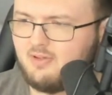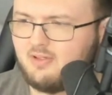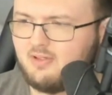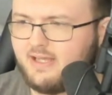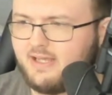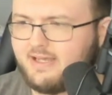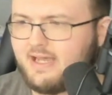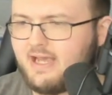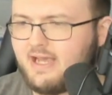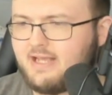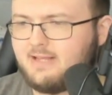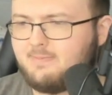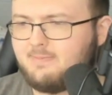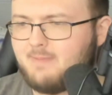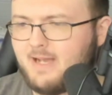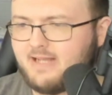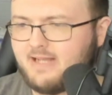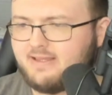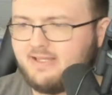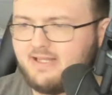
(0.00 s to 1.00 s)
like I
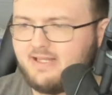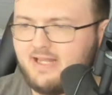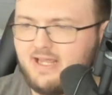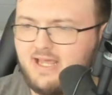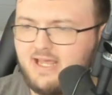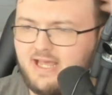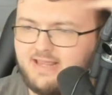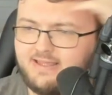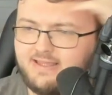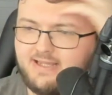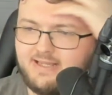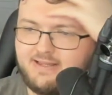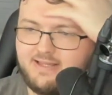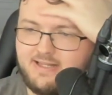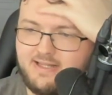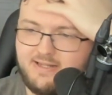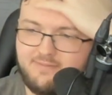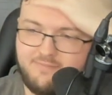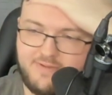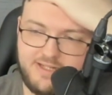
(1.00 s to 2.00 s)
expected, I think I said
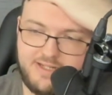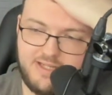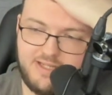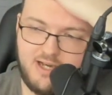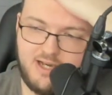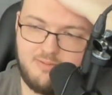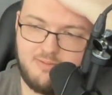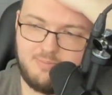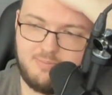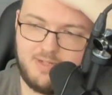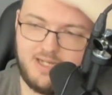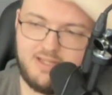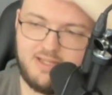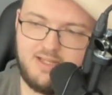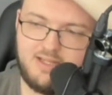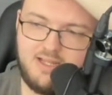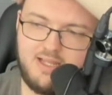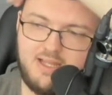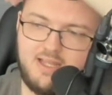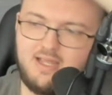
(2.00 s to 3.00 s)
in the video, but
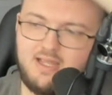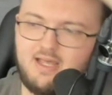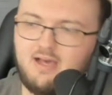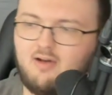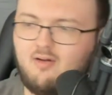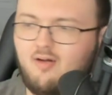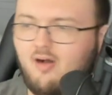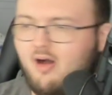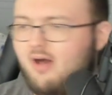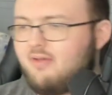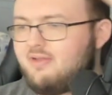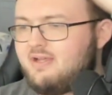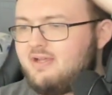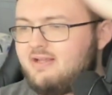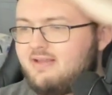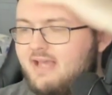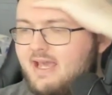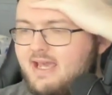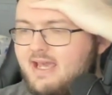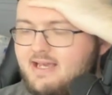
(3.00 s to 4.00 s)
all
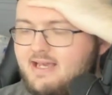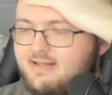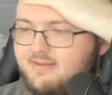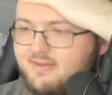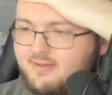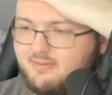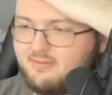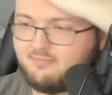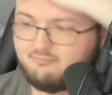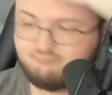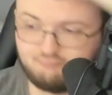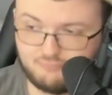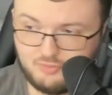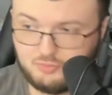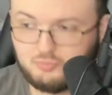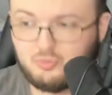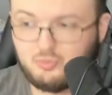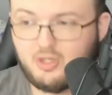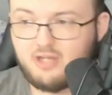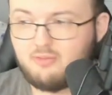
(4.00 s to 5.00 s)
these eggs
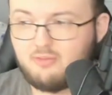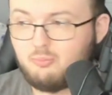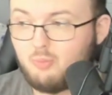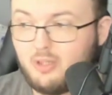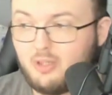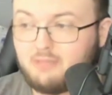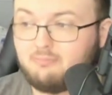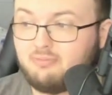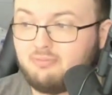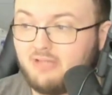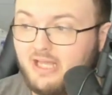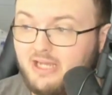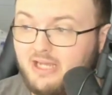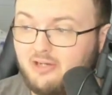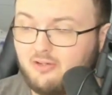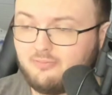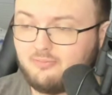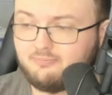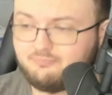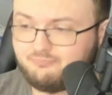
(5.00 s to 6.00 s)
was one
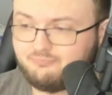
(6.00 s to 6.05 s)
player.